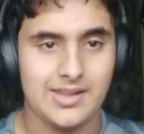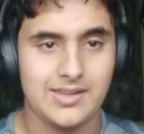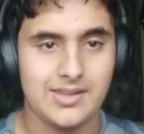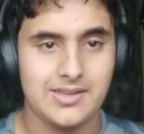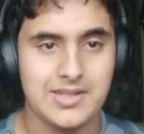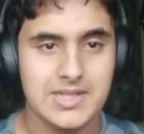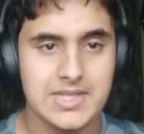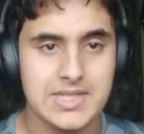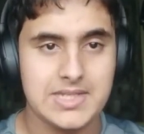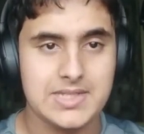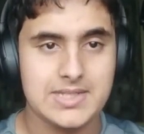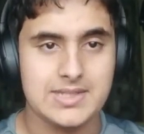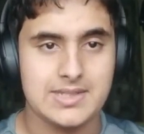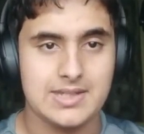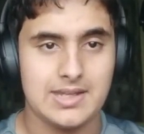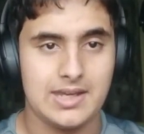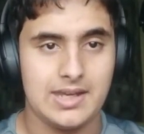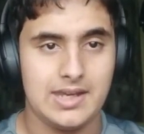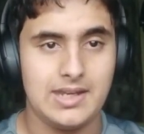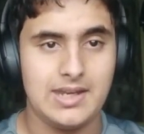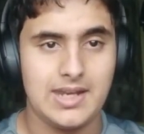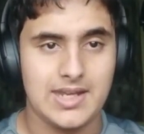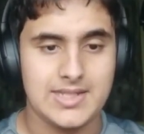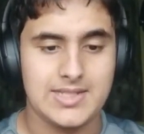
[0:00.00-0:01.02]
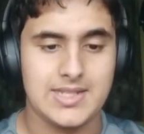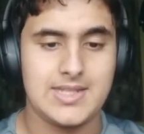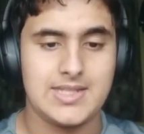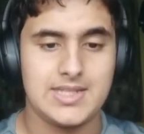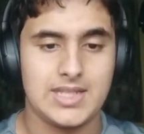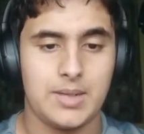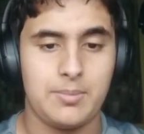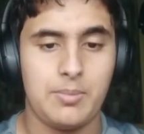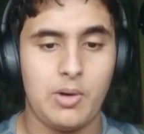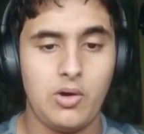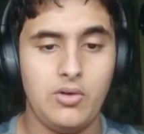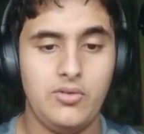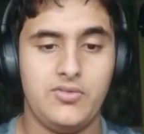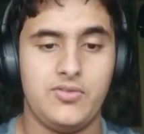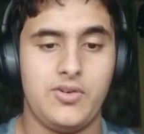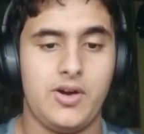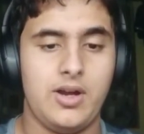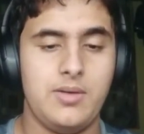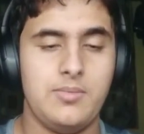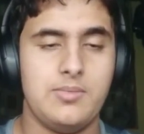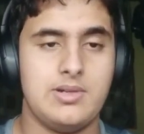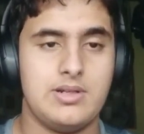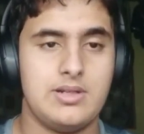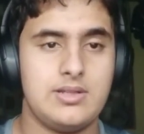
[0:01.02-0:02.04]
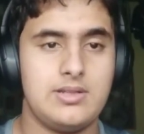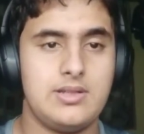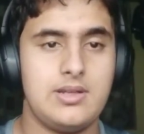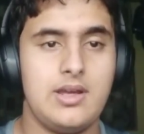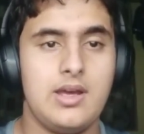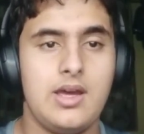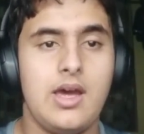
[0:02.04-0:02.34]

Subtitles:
that this is, in essence, about farmers.